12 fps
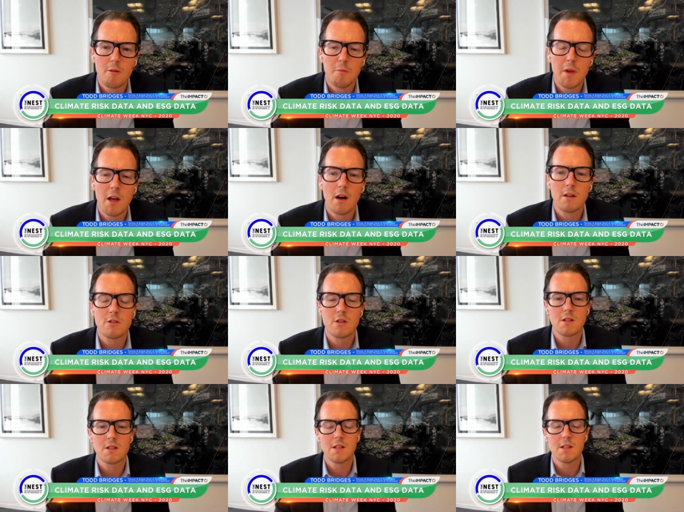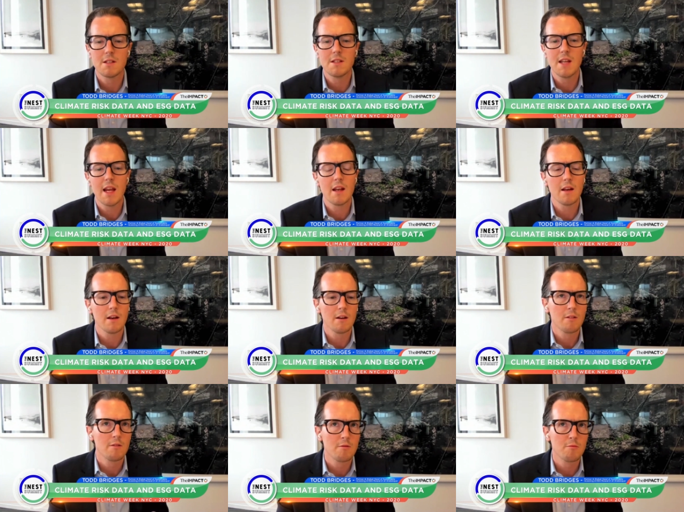beyond just the data,
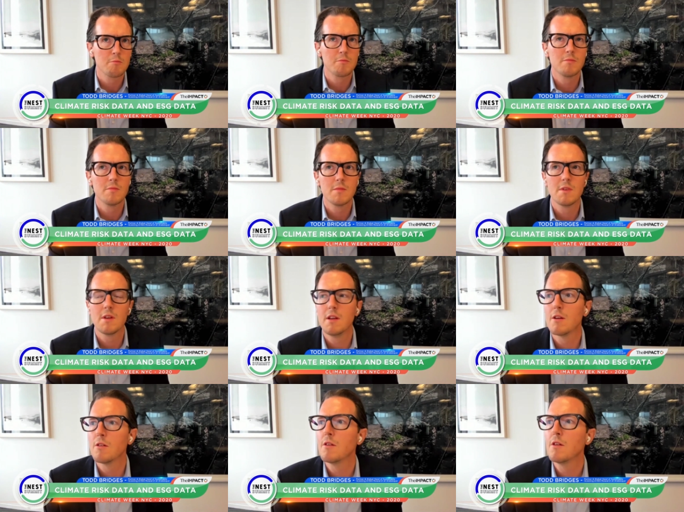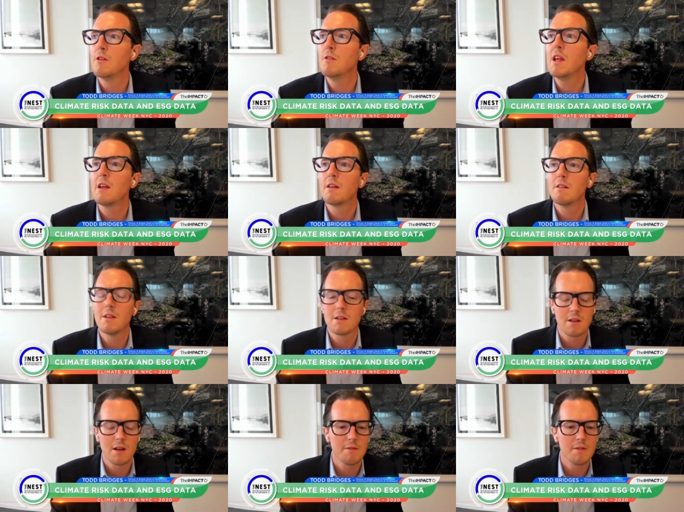
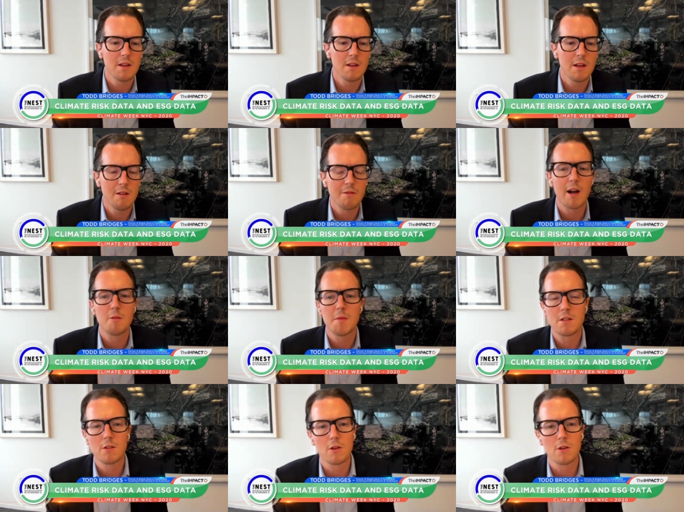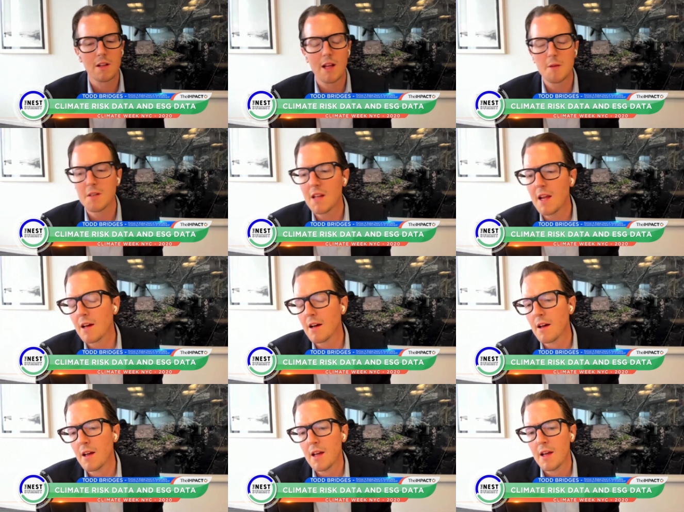uniqueness of the environmental or climate
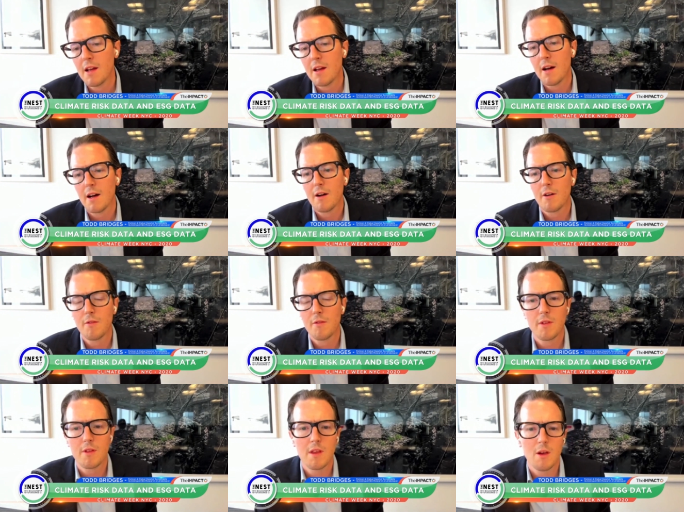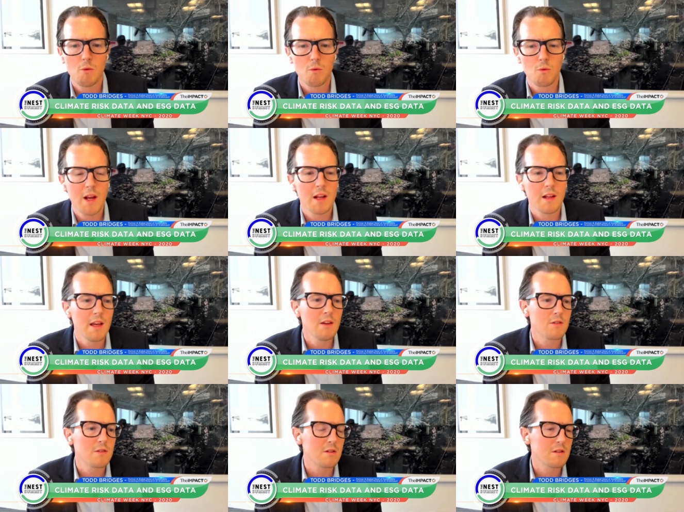data, the
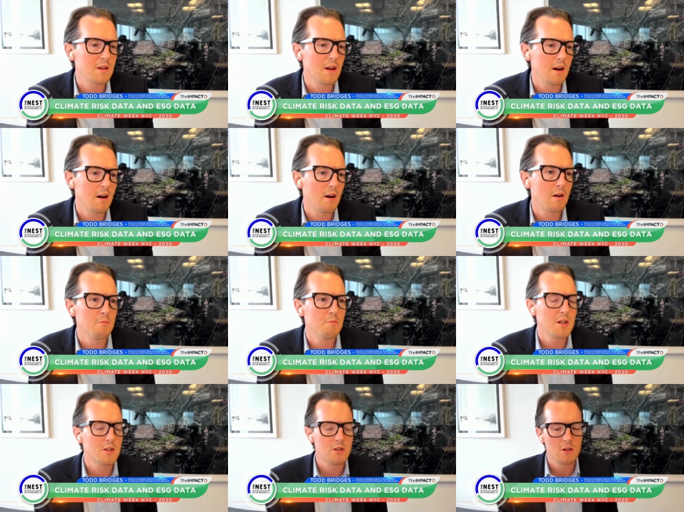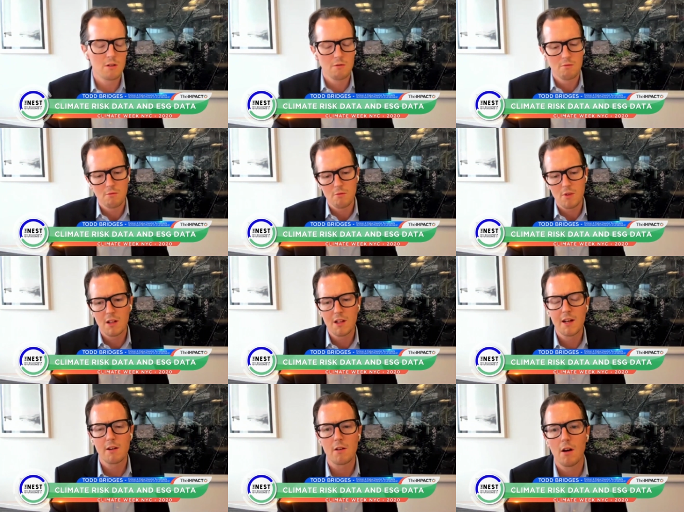regulations are much
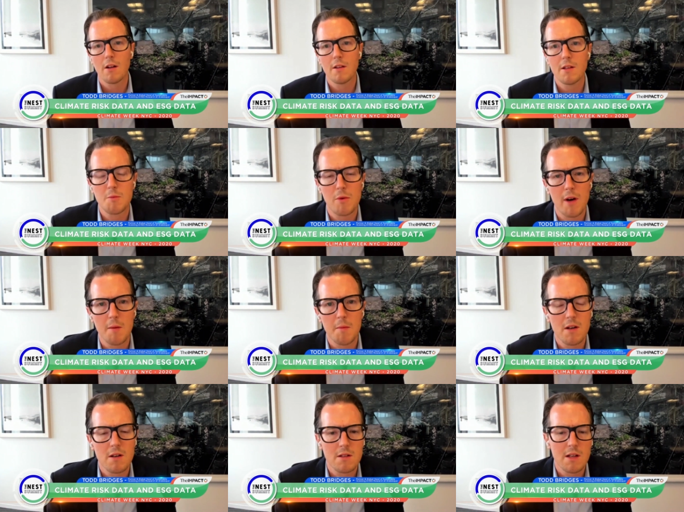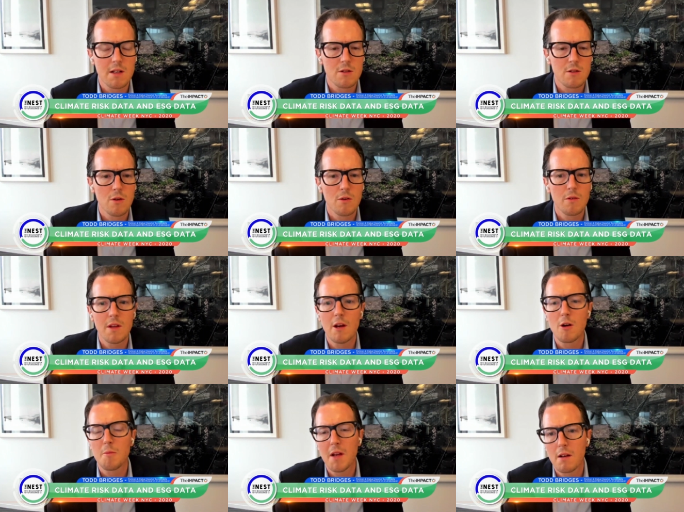clearer on these parameters. And so the
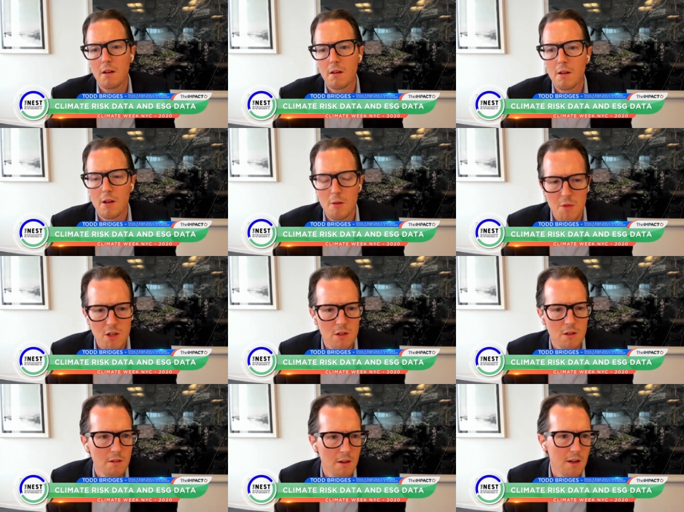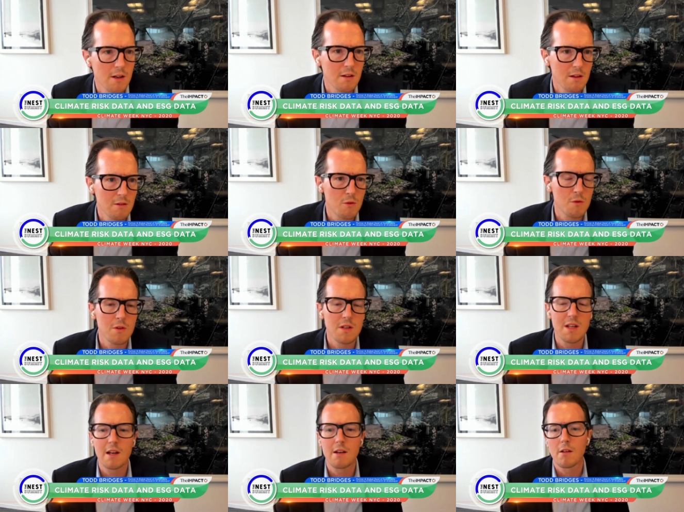European Commission, through the
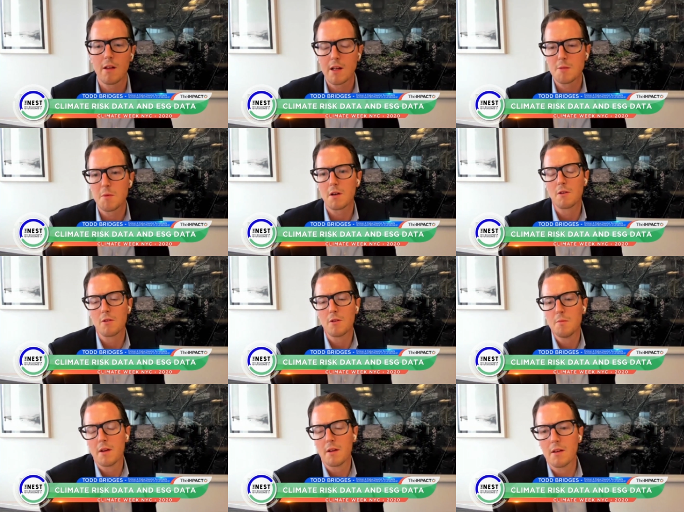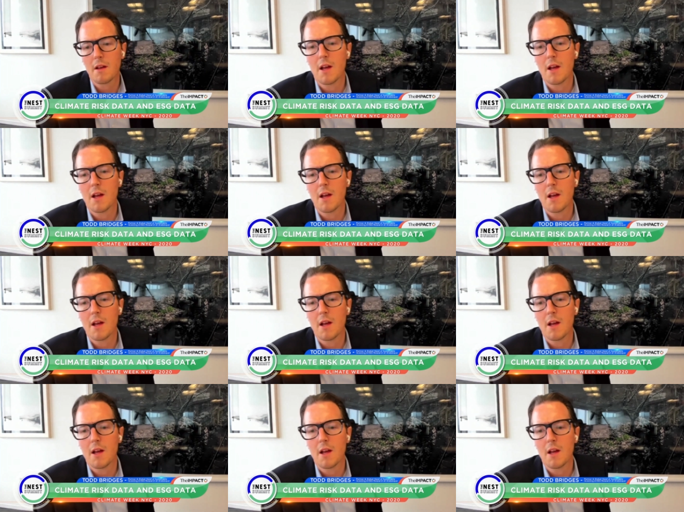technical expert group and